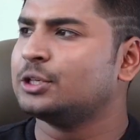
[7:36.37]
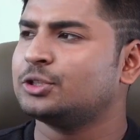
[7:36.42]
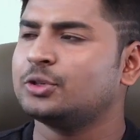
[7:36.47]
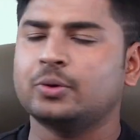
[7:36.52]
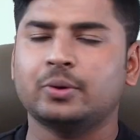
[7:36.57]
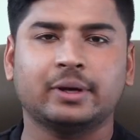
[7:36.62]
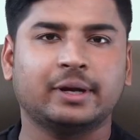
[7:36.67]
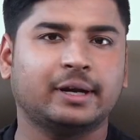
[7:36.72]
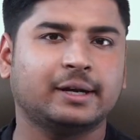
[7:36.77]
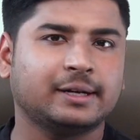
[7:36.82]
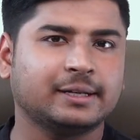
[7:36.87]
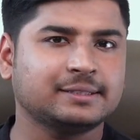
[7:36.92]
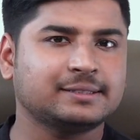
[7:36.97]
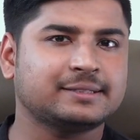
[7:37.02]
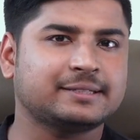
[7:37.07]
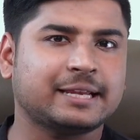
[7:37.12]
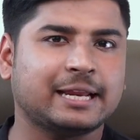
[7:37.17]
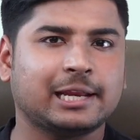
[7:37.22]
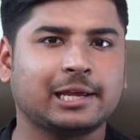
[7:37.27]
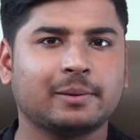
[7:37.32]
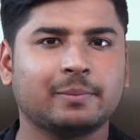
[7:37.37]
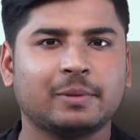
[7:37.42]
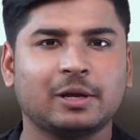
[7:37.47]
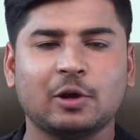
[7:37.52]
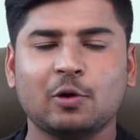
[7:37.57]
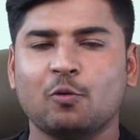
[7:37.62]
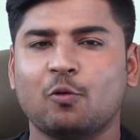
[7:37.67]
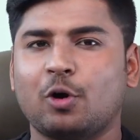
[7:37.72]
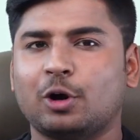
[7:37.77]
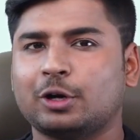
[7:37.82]
So it is telling
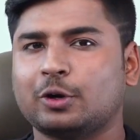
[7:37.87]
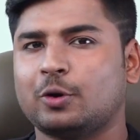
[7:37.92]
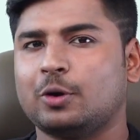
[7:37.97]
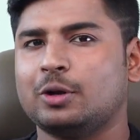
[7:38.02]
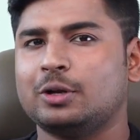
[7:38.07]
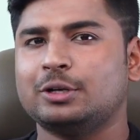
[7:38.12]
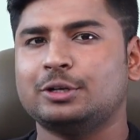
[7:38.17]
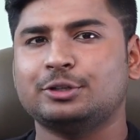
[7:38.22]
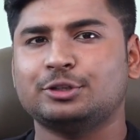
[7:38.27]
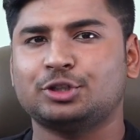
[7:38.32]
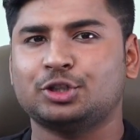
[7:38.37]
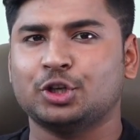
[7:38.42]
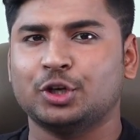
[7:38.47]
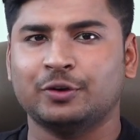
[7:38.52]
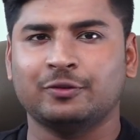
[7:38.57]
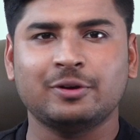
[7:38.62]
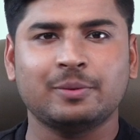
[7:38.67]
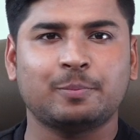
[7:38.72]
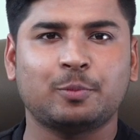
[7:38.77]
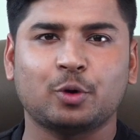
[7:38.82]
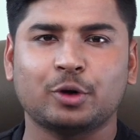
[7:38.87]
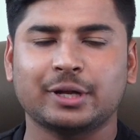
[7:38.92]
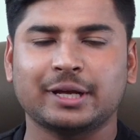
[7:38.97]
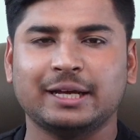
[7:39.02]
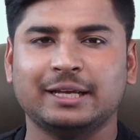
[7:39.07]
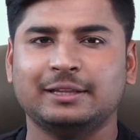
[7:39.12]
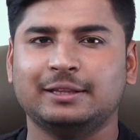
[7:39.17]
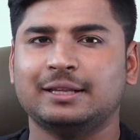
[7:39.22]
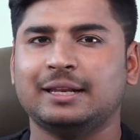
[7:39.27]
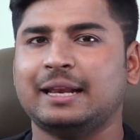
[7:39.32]
me what all should we put
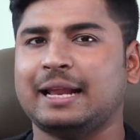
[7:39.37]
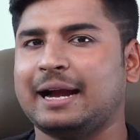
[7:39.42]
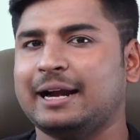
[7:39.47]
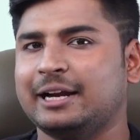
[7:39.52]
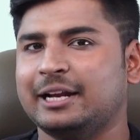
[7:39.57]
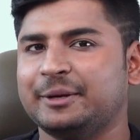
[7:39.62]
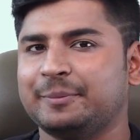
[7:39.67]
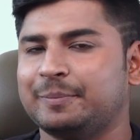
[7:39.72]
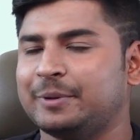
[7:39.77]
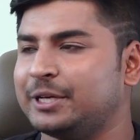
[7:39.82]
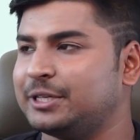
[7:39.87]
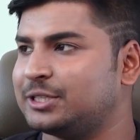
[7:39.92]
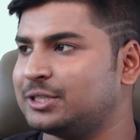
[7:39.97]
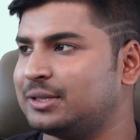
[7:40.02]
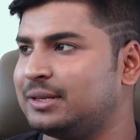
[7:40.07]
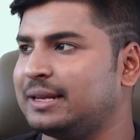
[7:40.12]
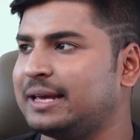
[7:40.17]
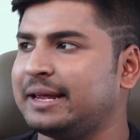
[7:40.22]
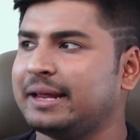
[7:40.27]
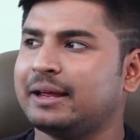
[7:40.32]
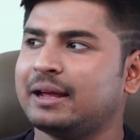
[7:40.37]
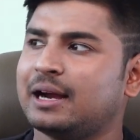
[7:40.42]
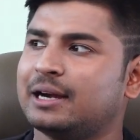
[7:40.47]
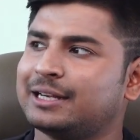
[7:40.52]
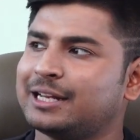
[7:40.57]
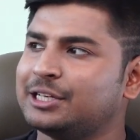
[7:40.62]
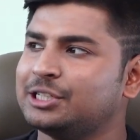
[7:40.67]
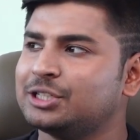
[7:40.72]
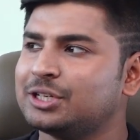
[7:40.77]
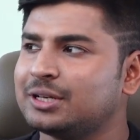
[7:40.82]
in the landing page like
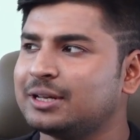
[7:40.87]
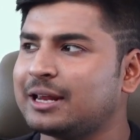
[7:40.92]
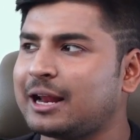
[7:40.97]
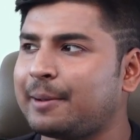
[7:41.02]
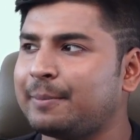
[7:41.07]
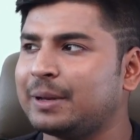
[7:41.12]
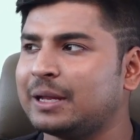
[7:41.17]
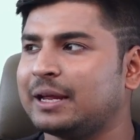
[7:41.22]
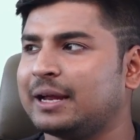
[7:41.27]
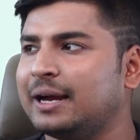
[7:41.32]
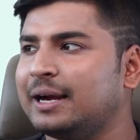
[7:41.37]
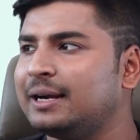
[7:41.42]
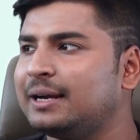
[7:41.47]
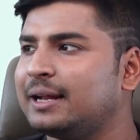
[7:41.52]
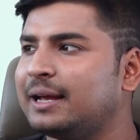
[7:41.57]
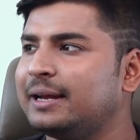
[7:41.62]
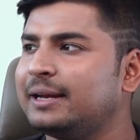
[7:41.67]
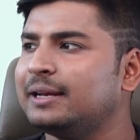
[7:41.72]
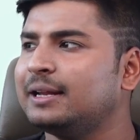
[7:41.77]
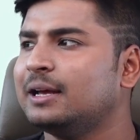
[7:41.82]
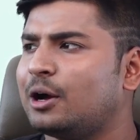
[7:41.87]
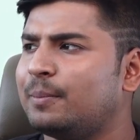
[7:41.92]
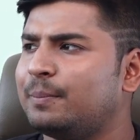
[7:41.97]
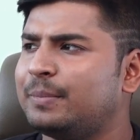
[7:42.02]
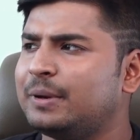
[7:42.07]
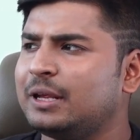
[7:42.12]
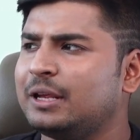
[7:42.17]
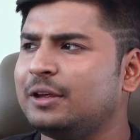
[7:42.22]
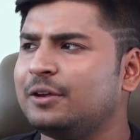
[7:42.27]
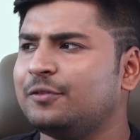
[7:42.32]
attention grabbing headline, a
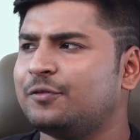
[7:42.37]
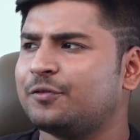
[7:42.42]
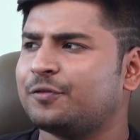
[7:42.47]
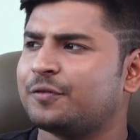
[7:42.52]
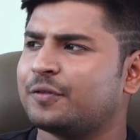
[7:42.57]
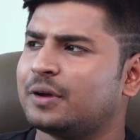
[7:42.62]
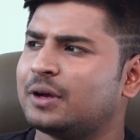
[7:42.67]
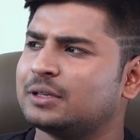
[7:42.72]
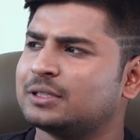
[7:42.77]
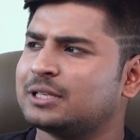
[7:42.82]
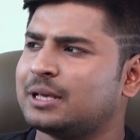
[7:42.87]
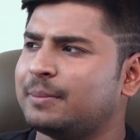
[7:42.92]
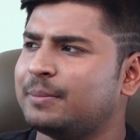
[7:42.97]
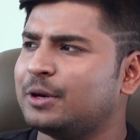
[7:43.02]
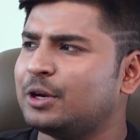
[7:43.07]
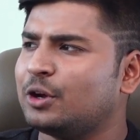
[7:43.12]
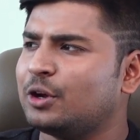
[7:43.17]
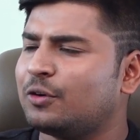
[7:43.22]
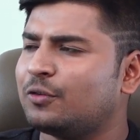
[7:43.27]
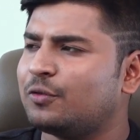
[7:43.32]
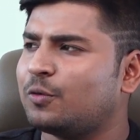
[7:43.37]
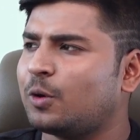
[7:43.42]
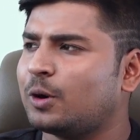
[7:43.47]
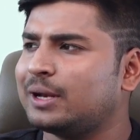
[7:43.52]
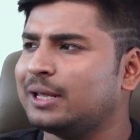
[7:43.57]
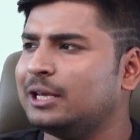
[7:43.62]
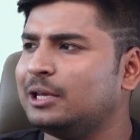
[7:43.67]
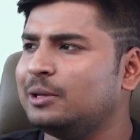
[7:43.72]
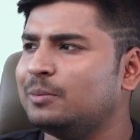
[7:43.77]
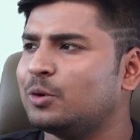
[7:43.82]
brief summary of
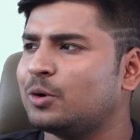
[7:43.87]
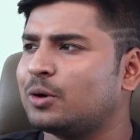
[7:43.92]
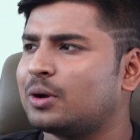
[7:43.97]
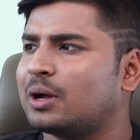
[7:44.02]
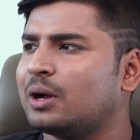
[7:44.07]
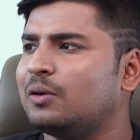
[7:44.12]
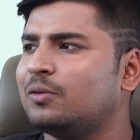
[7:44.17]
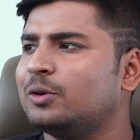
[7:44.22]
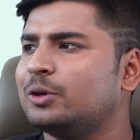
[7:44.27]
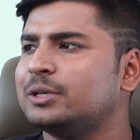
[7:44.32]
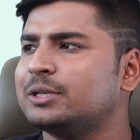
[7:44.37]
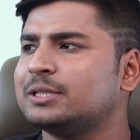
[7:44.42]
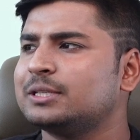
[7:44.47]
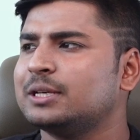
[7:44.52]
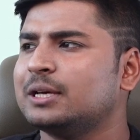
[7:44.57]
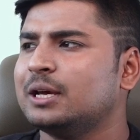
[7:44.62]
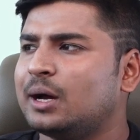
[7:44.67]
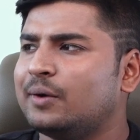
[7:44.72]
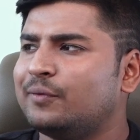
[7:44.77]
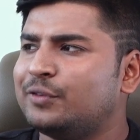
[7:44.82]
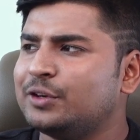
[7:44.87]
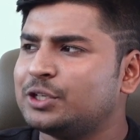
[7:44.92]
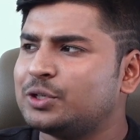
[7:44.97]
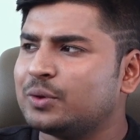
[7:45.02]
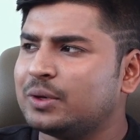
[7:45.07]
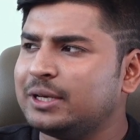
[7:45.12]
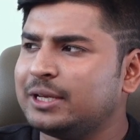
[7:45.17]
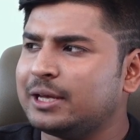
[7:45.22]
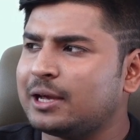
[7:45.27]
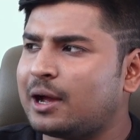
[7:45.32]
what ebook covers, a
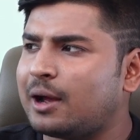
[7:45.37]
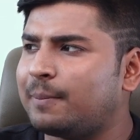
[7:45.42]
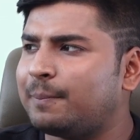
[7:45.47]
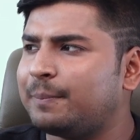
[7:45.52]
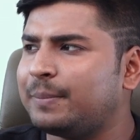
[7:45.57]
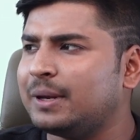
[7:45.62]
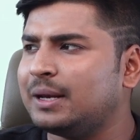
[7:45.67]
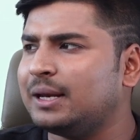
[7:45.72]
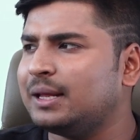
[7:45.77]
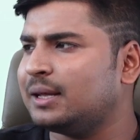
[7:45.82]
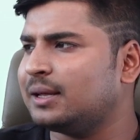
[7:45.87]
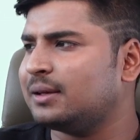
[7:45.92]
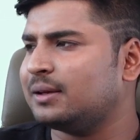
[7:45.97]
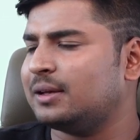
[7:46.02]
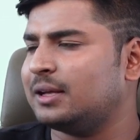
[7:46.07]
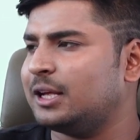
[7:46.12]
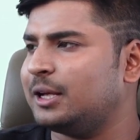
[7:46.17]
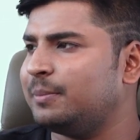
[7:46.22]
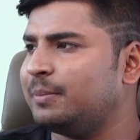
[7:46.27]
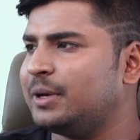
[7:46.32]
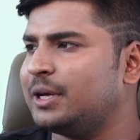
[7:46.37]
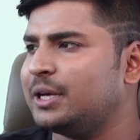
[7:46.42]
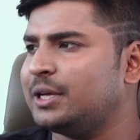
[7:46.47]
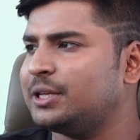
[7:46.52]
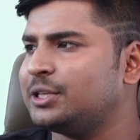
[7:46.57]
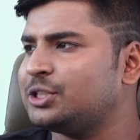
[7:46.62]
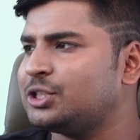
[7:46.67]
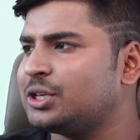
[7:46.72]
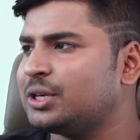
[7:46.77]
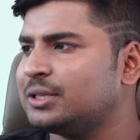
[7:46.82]
visually appealing
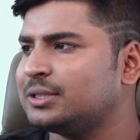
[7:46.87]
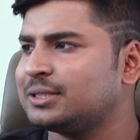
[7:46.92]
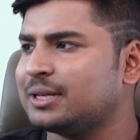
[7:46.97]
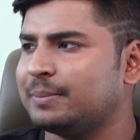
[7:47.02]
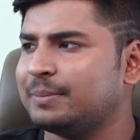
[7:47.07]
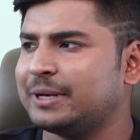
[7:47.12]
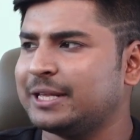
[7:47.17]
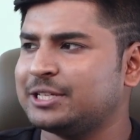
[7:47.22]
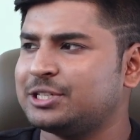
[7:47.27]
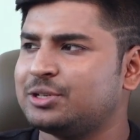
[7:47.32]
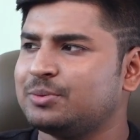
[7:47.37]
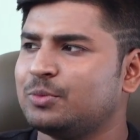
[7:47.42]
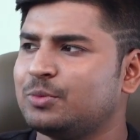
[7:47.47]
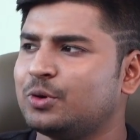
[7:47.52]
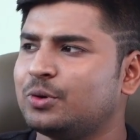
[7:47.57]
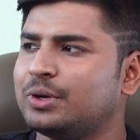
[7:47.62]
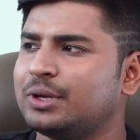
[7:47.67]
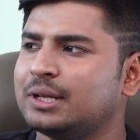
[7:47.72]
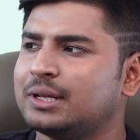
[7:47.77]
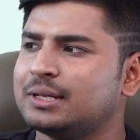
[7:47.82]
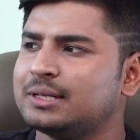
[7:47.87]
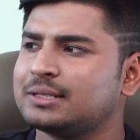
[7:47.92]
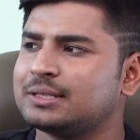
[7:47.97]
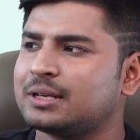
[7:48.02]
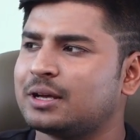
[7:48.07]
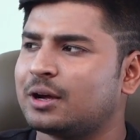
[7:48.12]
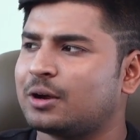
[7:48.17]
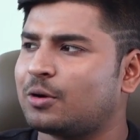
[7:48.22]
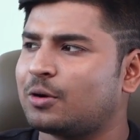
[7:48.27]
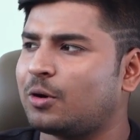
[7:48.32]
image, some
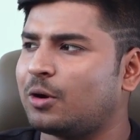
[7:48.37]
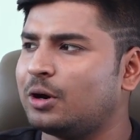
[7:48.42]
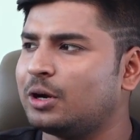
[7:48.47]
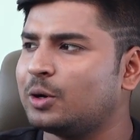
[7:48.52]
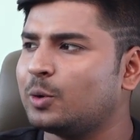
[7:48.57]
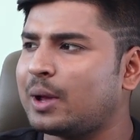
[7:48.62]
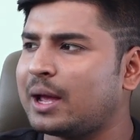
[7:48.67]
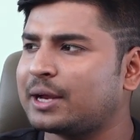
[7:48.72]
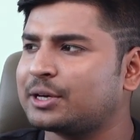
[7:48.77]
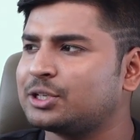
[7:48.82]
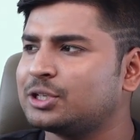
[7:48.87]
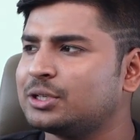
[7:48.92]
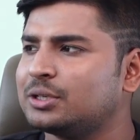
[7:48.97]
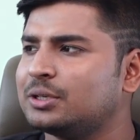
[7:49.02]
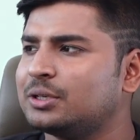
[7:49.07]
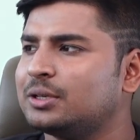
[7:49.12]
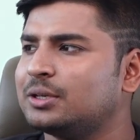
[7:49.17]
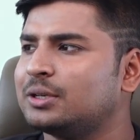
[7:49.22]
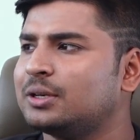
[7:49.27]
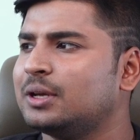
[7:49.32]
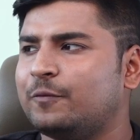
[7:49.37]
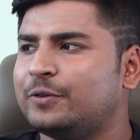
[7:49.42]
testimonials, a call to action,